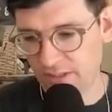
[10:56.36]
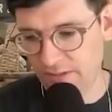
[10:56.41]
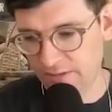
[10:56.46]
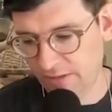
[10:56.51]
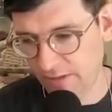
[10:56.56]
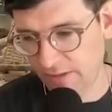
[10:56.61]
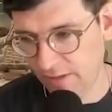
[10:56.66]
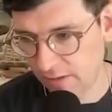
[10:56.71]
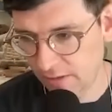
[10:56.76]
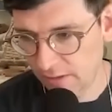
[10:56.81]

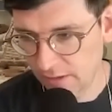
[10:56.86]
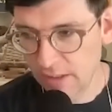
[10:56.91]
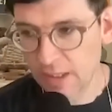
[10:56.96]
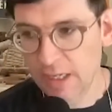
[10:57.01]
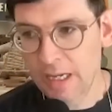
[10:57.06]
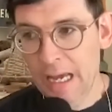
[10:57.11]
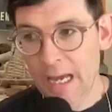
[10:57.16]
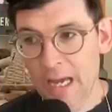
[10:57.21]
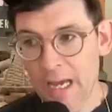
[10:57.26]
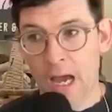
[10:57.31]
out there,
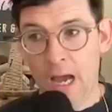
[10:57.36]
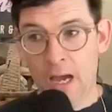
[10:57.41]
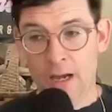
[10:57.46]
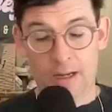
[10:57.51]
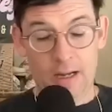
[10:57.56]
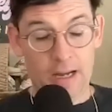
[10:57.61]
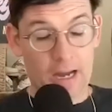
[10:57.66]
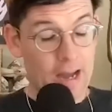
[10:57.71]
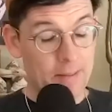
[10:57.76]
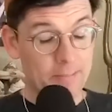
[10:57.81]

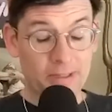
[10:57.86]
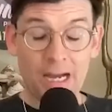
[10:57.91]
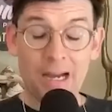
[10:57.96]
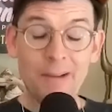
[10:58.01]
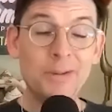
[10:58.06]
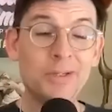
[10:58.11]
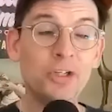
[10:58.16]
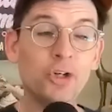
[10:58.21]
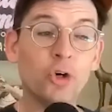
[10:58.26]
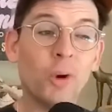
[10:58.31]
I'm
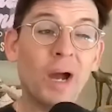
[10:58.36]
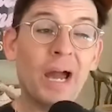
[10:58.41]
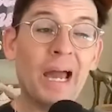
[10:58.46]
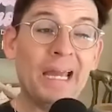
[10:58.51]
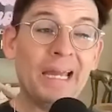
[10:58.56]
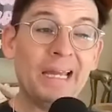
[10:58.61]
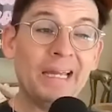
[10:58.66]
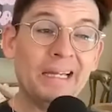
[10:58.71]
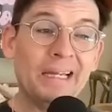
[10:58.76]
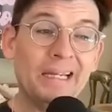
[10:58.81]
coming your
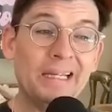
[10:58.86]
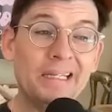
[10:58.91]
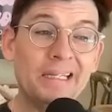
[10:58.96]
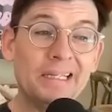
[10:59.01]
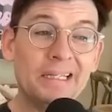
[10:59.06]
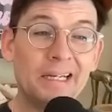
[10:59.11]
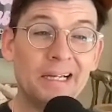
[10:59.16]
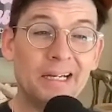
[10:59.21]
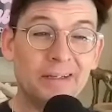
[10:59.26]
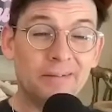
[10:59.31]
way.
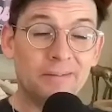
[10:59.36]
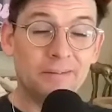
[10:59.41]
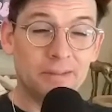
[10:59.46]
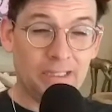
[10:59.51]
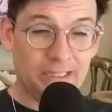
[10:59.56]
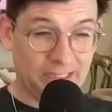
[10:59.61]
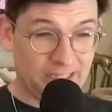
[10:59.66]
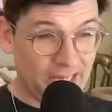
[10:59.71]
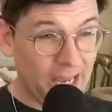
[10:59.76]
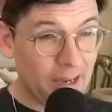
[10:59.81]

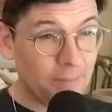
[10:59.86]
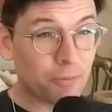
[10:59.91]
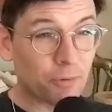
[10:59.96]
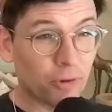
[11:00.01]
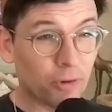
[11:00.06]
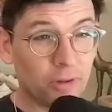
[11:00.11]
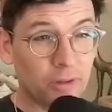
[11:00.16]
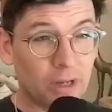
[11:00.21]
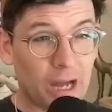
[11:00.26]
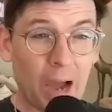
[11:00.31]
In
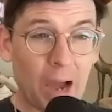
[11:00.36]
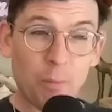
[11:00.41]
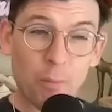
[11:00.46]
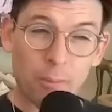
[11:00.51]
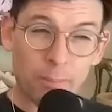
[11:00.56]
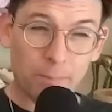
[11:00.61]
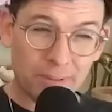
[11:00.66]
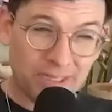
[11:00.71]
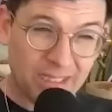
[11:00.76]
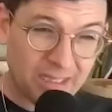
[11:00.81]
April, I
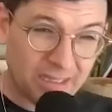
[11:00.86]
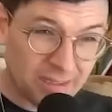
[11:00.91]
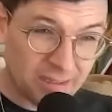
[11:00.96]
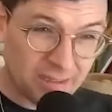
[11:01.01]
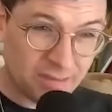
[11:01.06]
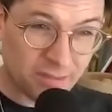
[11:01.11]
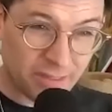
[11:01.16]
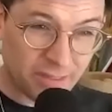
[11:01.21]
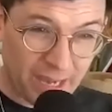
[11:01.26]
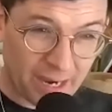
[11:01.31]
will
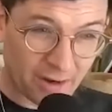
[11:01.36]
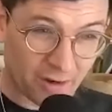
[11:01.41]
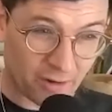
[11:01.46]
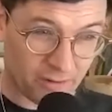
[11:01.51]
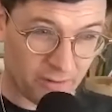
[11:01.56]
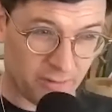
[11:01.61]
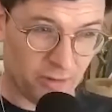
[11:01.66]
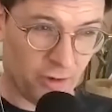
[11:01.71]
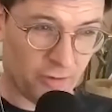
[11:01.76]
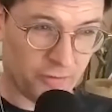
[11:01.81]
be
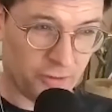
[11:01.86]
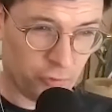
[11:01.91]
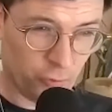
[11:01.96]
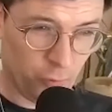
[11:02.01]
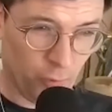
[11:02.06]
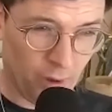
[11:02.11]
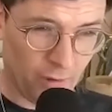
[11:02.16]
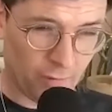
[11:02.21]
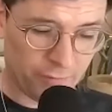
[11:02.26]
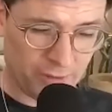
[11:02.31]
there on
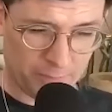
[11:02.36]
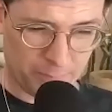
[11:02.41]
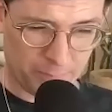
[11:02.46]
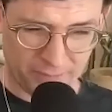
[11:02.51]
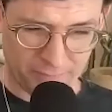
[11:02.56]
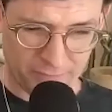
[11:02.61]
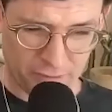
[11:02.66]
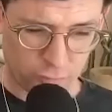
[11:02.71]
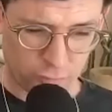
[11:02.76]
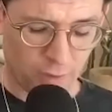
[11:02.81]
the 12th,
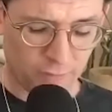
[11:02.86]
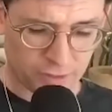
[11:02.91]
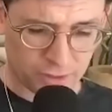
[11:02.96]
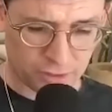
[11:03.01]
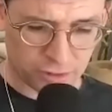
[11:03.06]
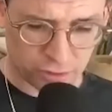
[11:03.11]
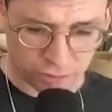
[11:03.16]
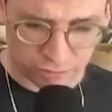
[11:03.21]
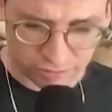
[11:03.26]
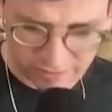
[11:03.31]
I believe the
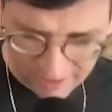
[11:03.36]
12th and